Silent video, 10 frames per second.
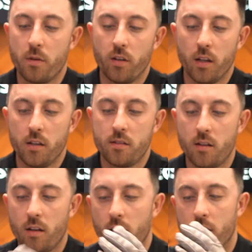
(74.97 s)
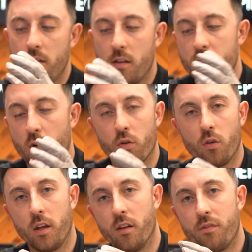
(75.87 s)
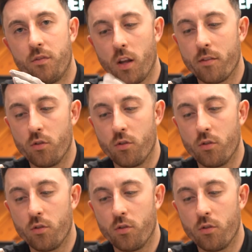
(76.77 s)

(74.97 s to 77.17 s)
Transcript: been released is this model in full